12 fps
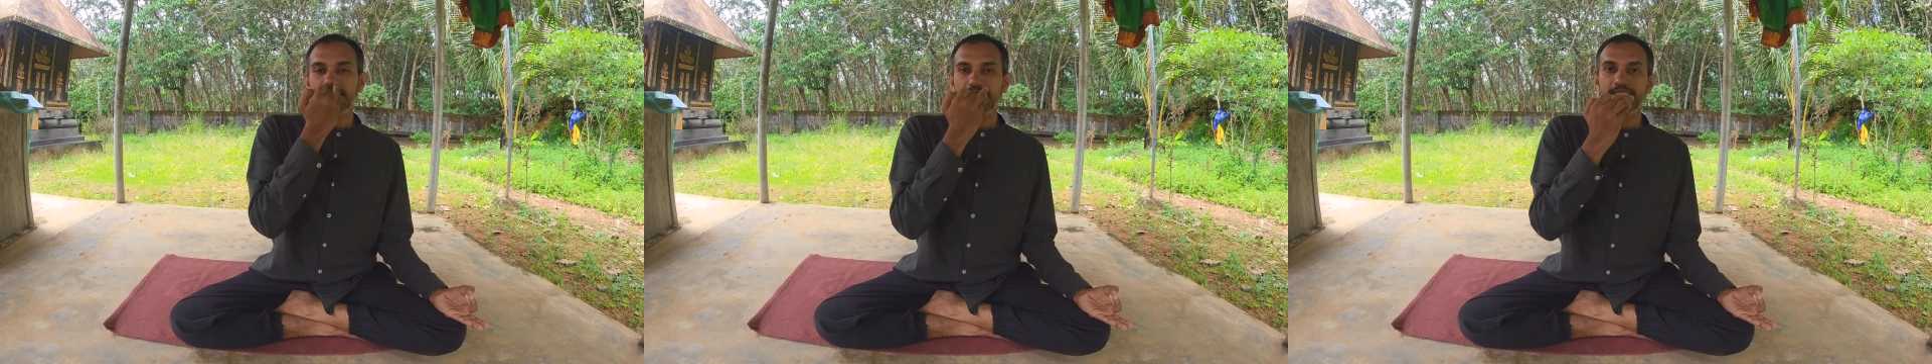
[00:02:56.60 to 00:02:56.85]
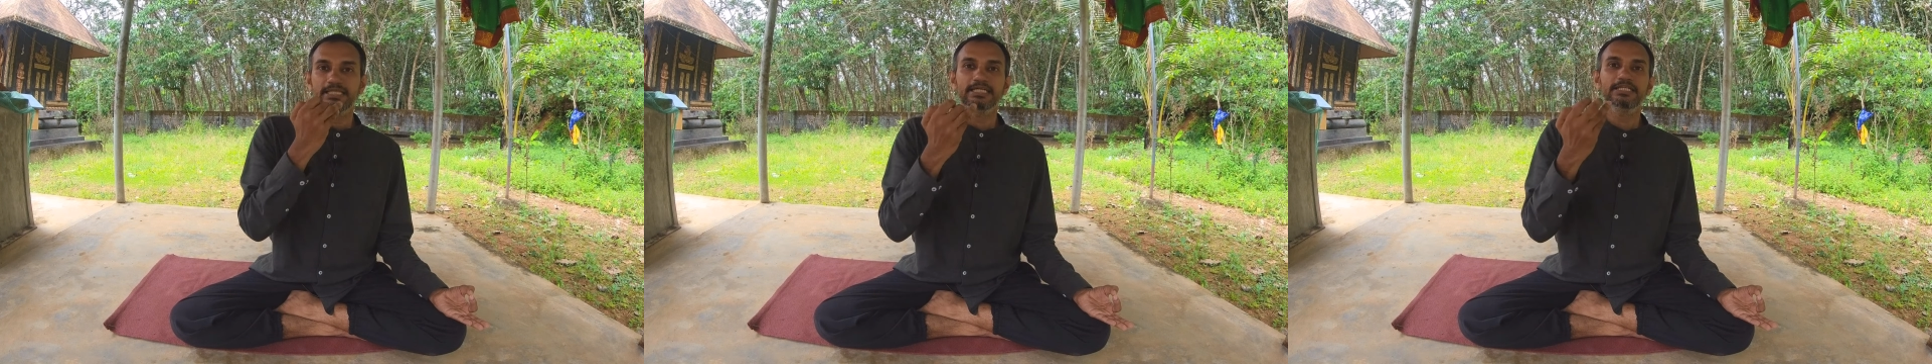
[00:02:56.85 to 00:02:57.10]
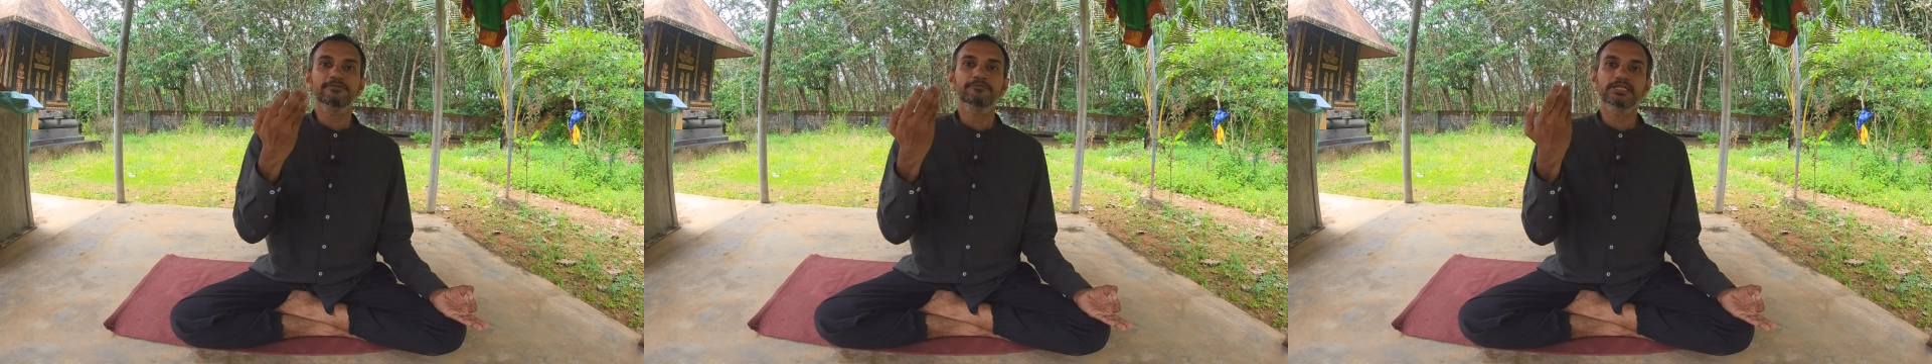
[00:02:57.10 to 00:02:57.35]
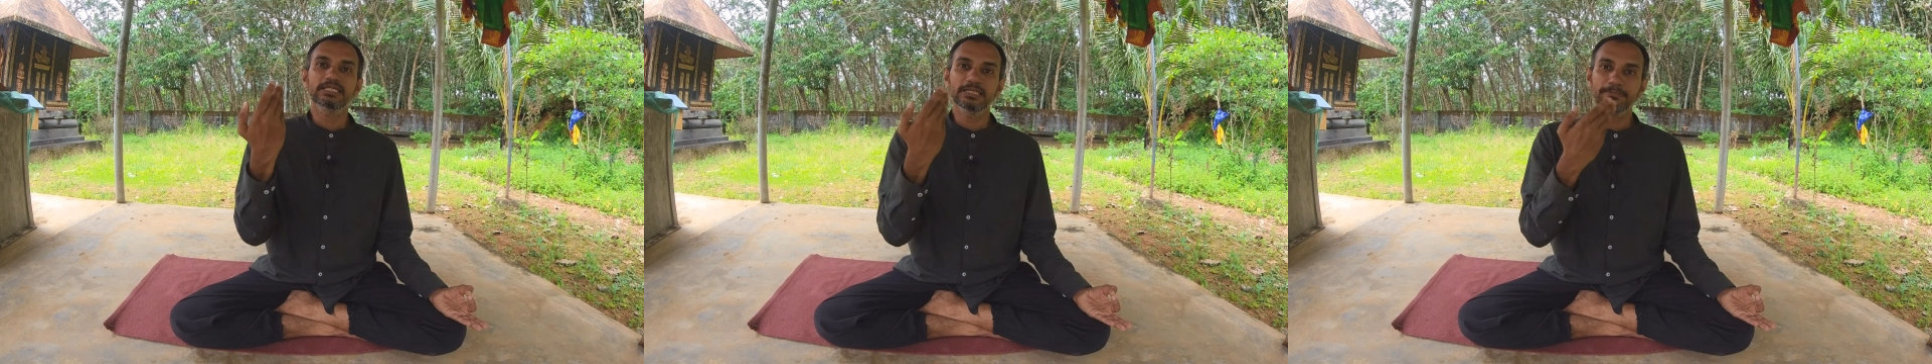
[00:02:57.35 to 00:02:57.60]
Like that
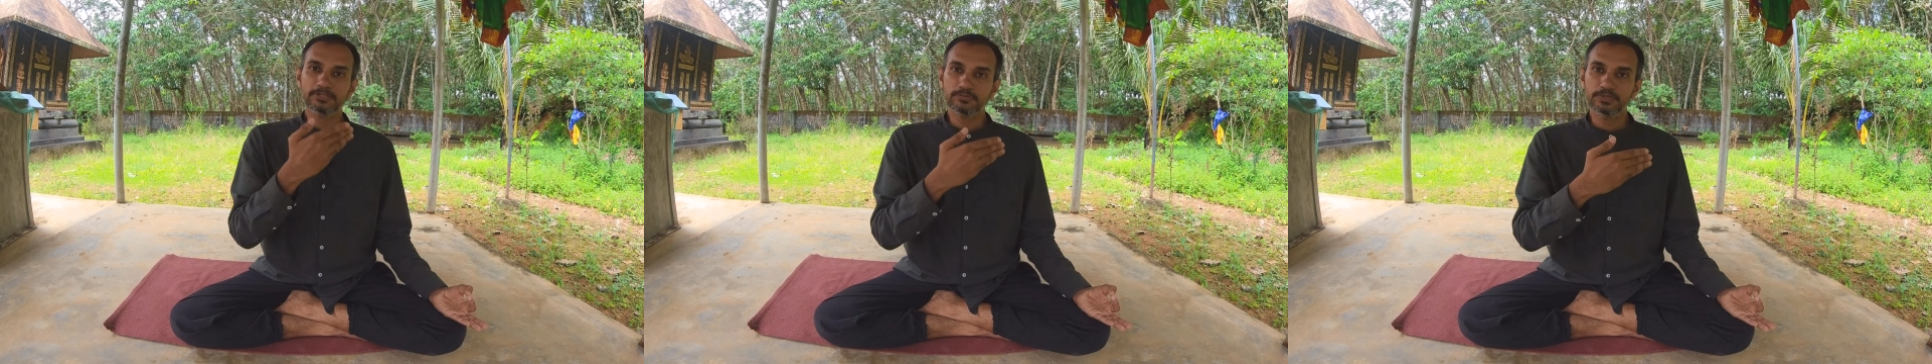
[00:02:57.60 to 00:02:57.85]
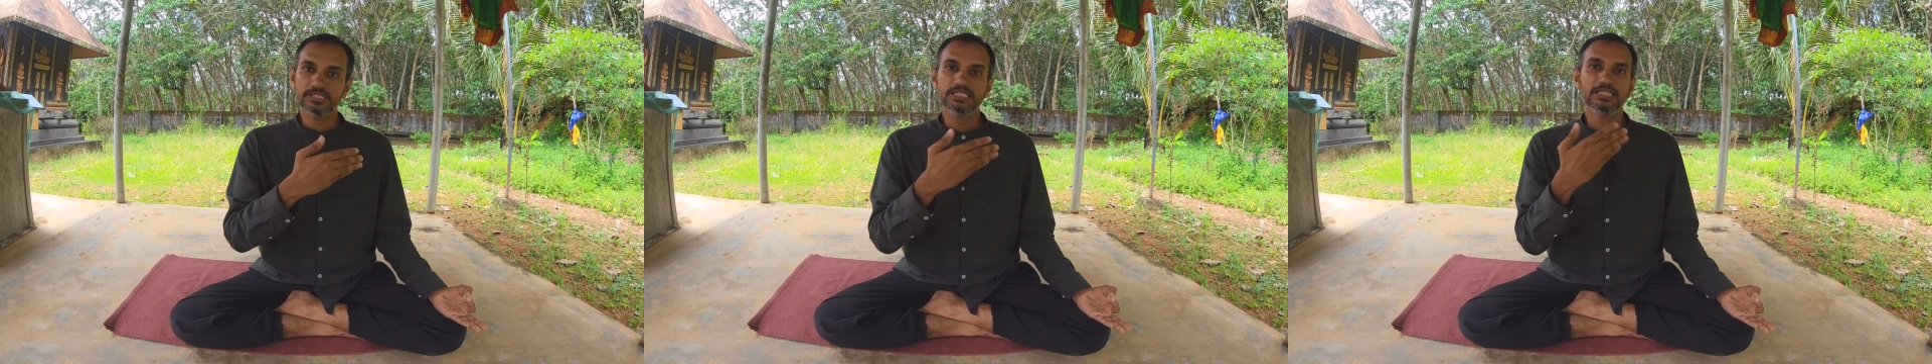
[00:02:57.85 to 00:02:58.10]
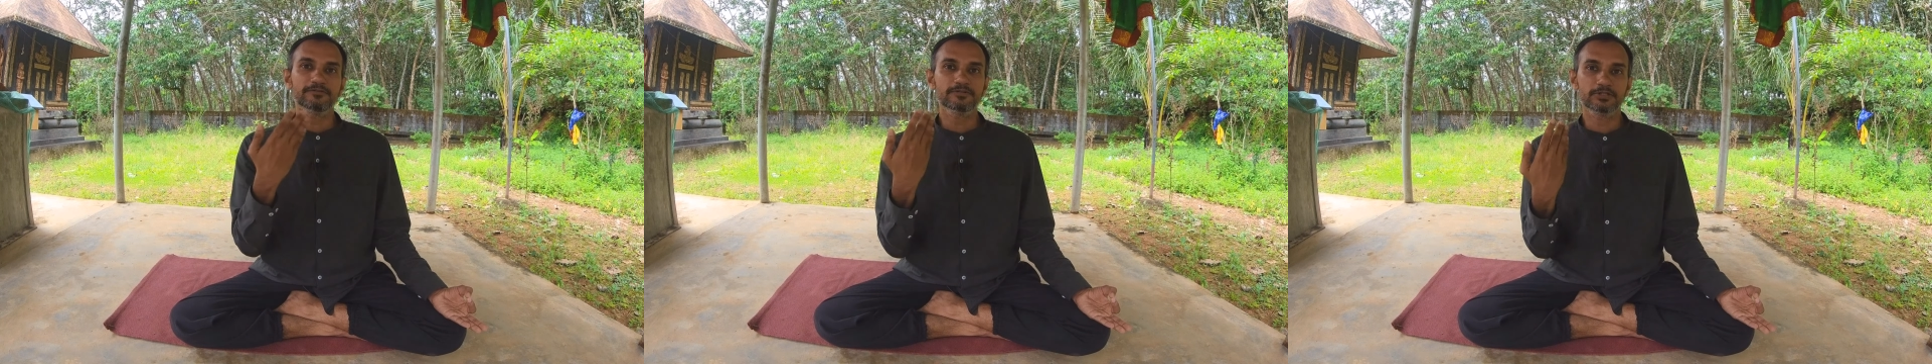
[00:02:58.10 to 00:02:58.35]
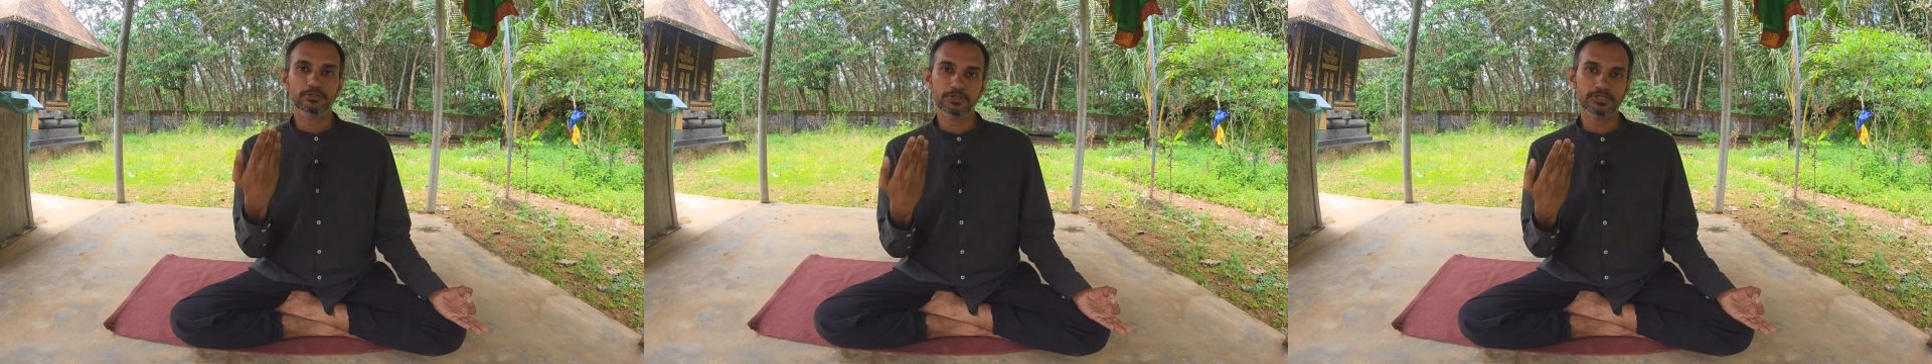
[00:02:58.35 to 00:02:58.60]
we keep switching
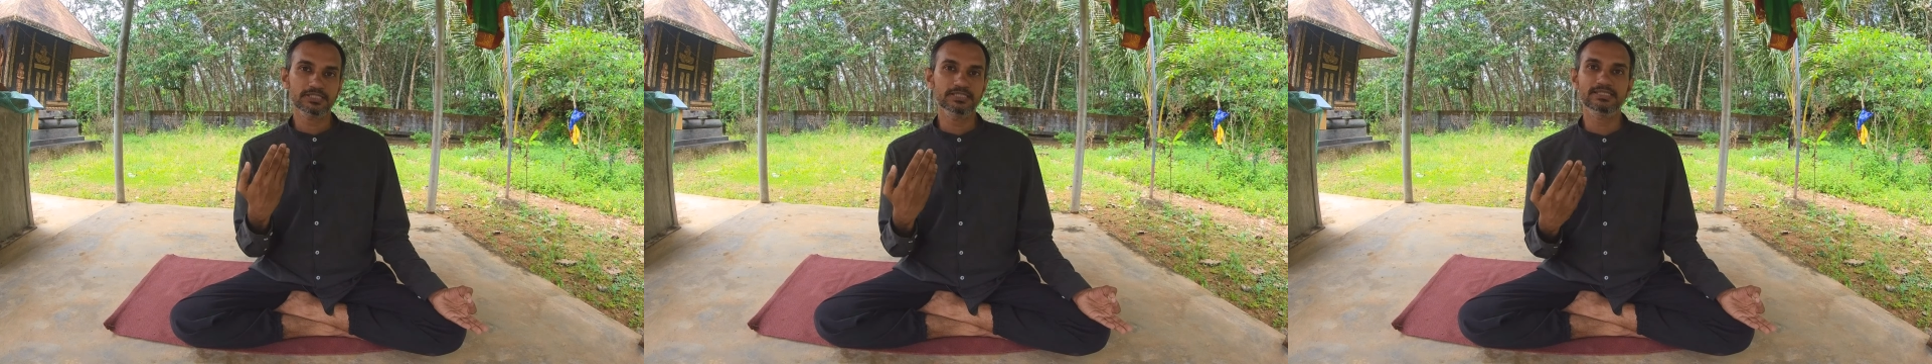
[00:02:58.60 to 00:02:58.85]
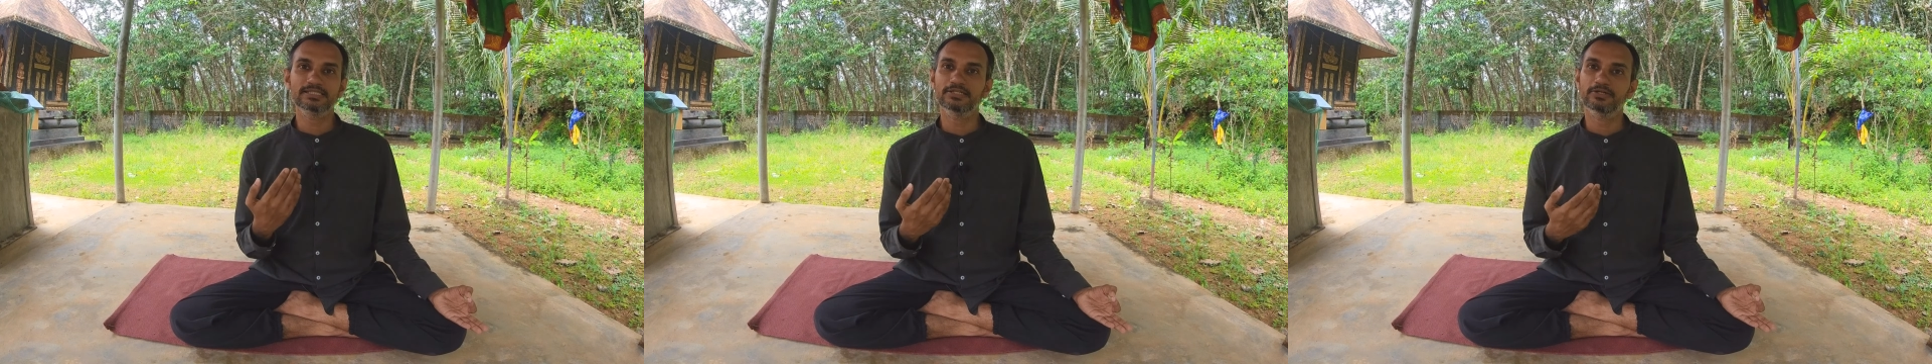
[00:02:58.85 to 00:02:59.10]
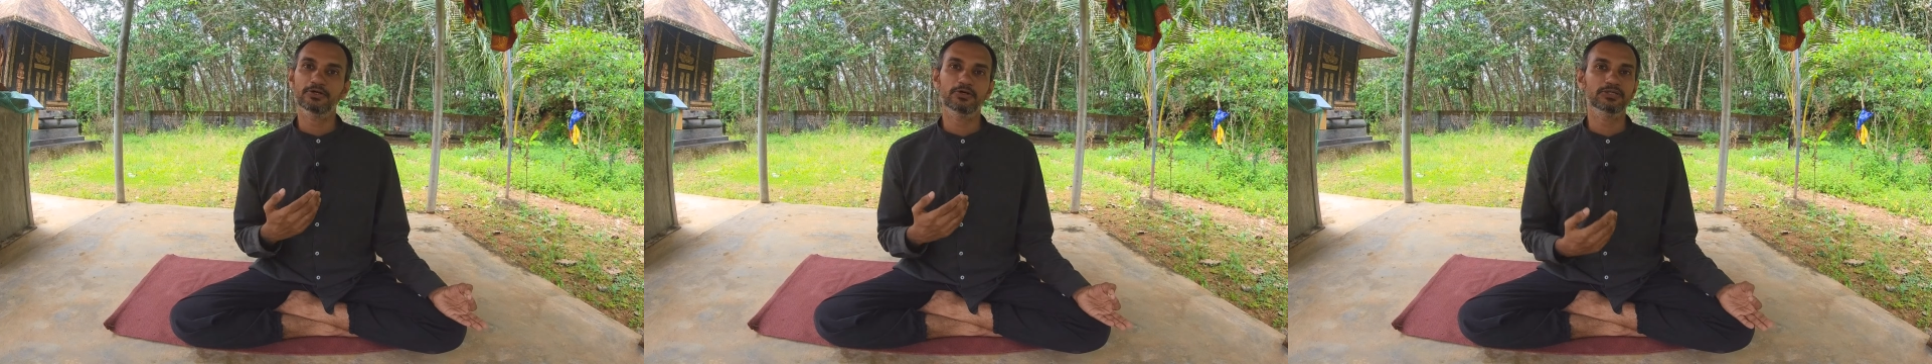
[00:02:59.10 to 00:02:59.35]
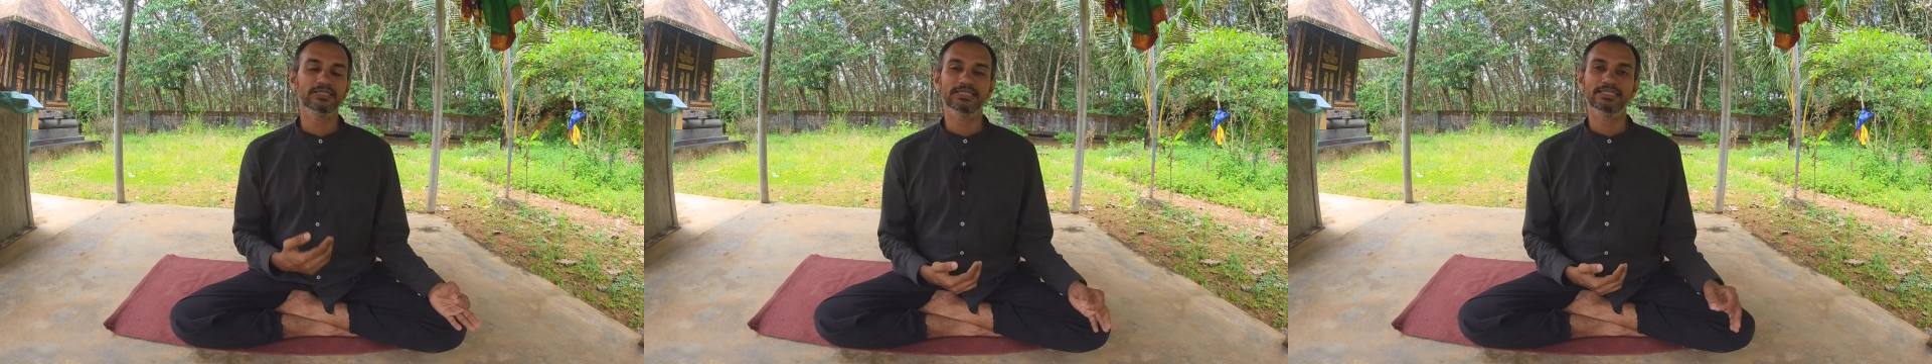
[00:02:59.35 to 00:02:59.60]
our nostrils
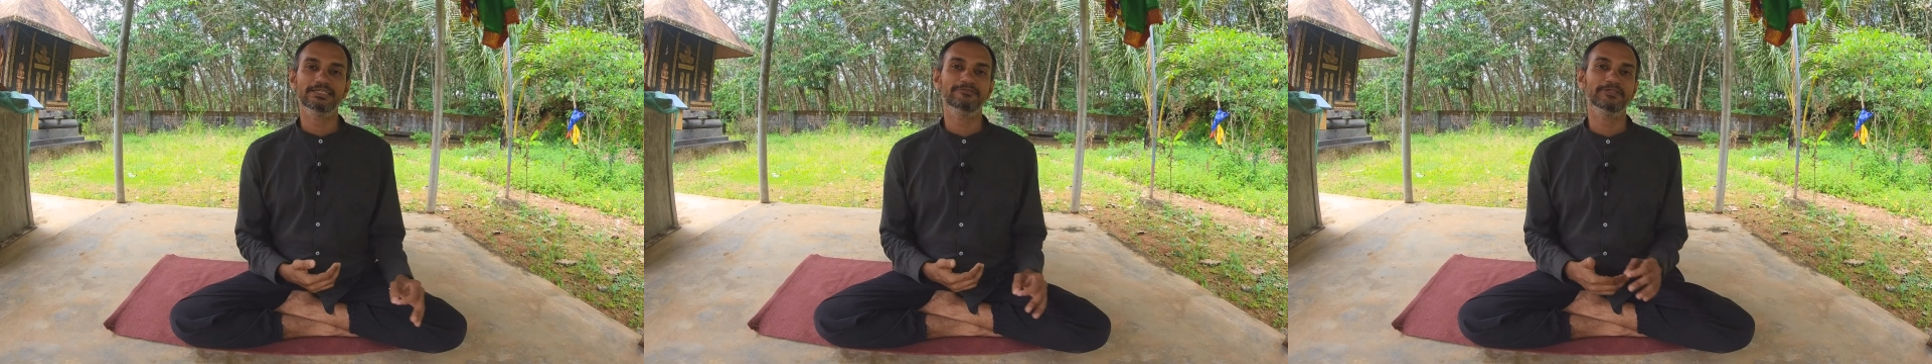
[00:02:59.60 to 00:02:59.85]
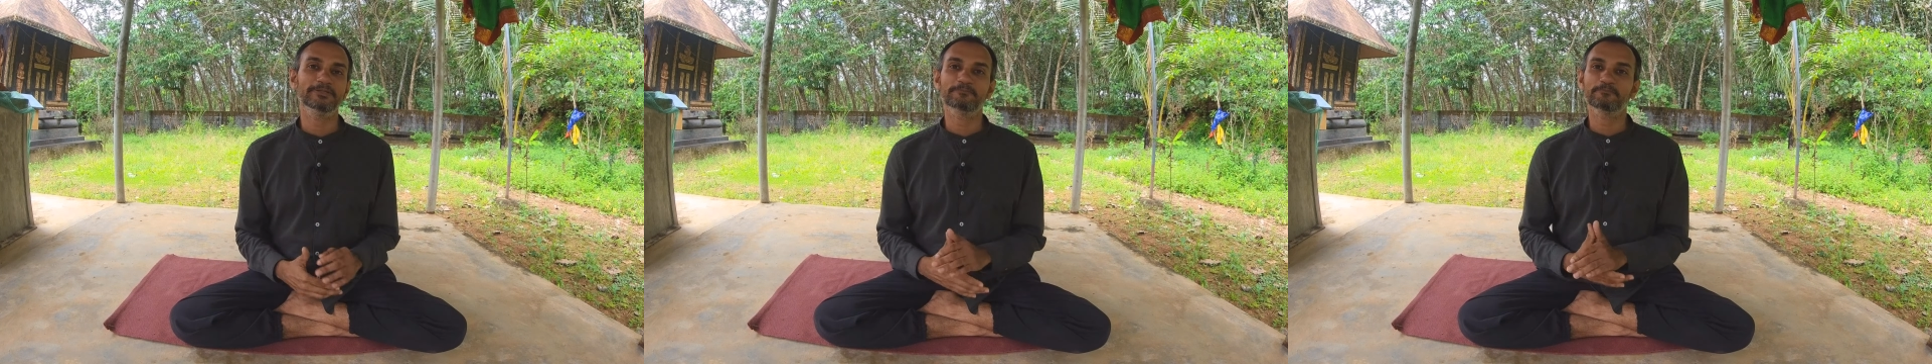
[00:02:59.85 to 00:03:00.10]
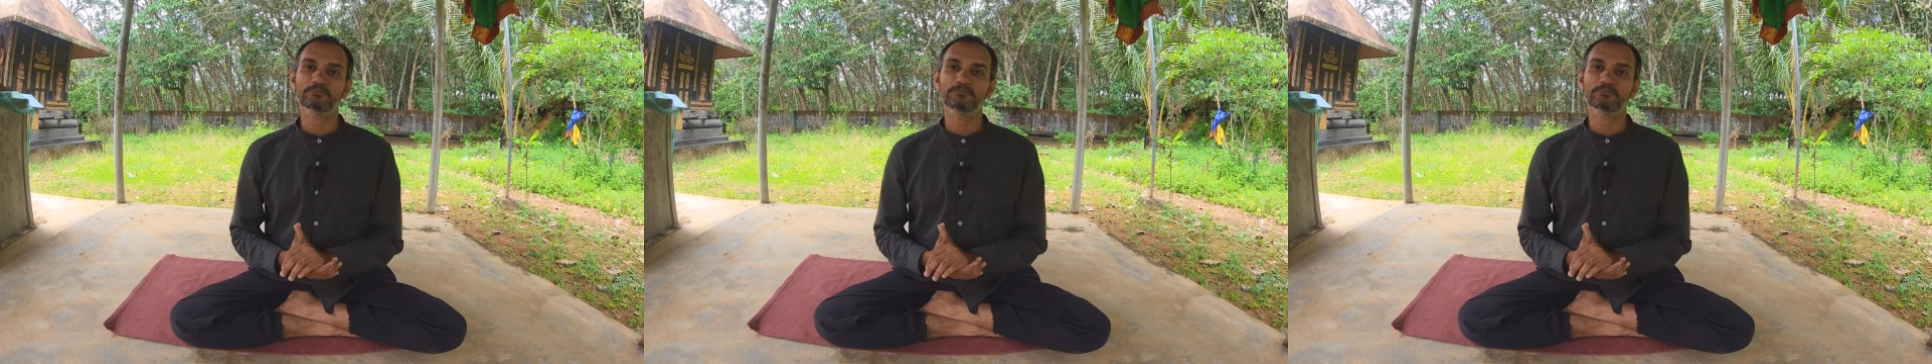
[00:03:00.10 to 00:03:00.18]
alternatively.